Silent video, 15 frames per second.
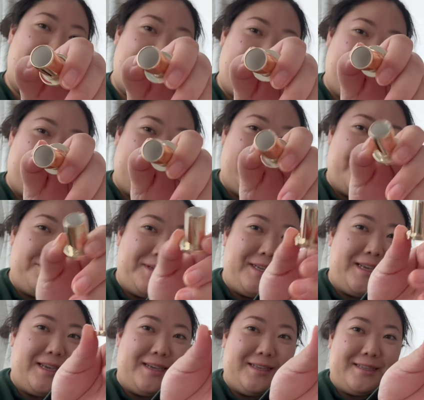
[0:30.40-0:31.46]
It's an empty
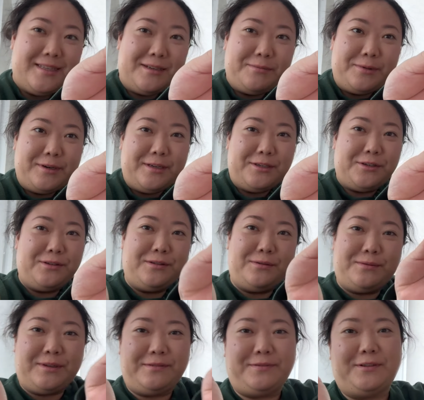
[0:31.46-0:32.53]
case. I'm pretty sure the
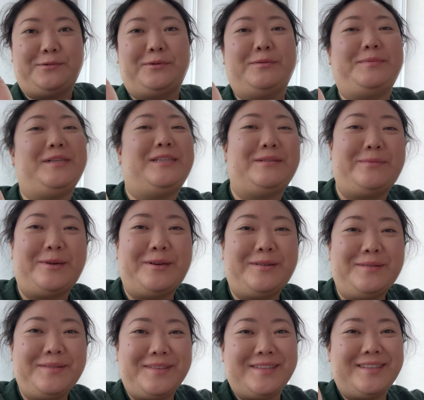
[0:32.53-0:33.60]
refill will be
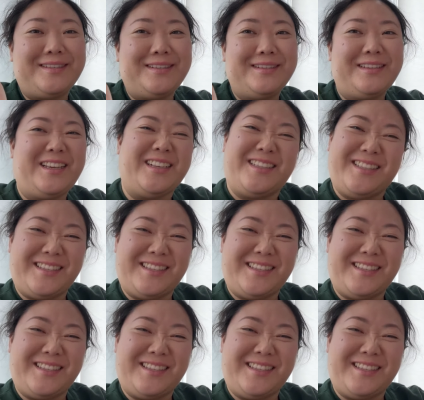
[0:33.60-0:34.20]
tomorrow's. Yes.